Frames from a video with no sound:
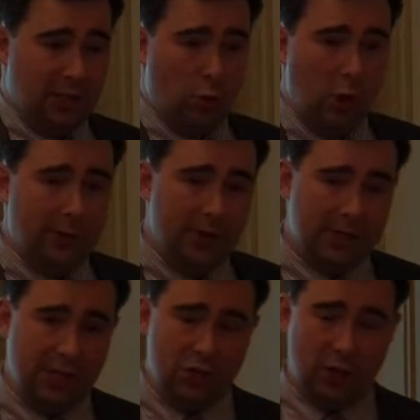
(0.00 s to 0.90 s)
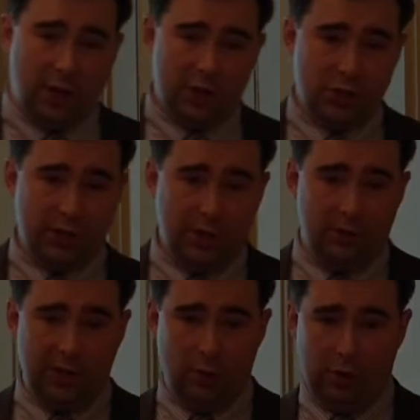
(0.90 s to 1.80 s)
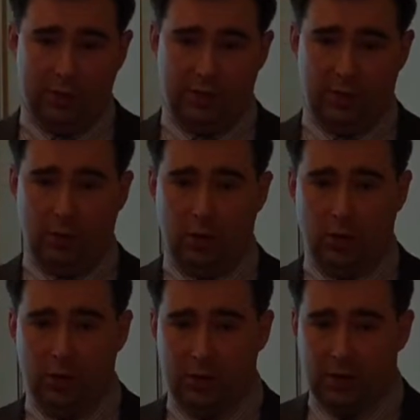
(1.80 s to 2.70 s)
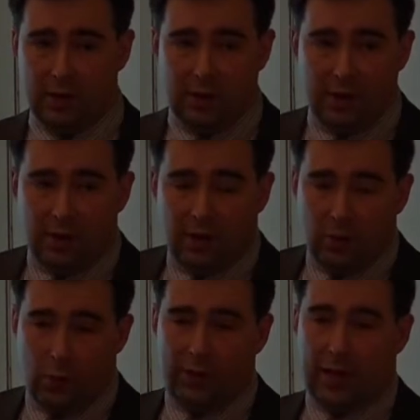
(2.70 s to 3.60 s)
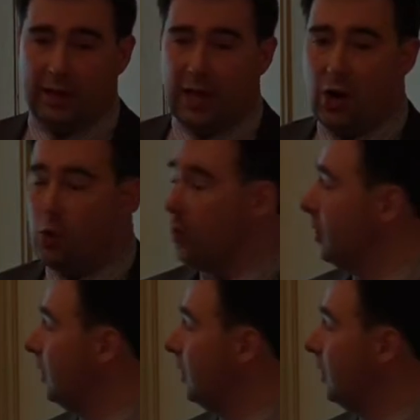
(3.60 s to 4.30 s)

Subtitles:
that whoever is in charge of democracy tomorrow will allow